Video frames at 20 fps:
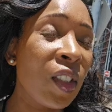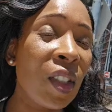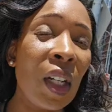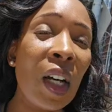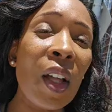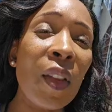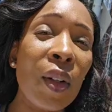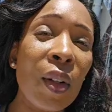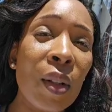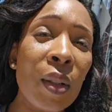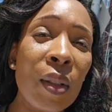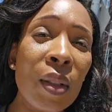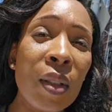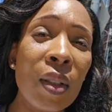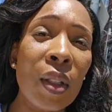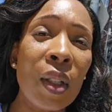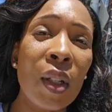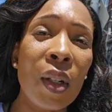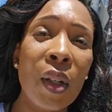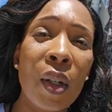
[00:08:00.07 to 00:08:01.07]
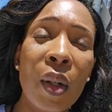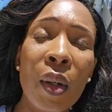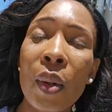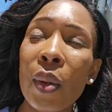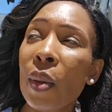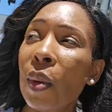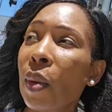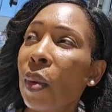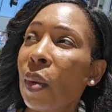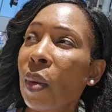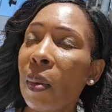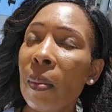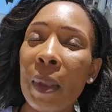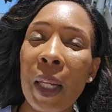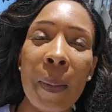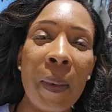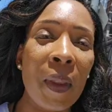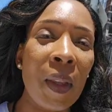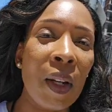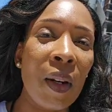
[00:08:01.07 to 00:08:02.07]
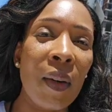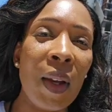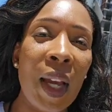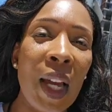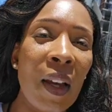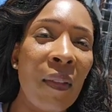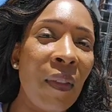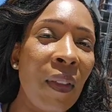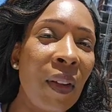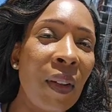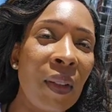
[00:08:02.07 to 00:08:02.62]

others who maybe they don't have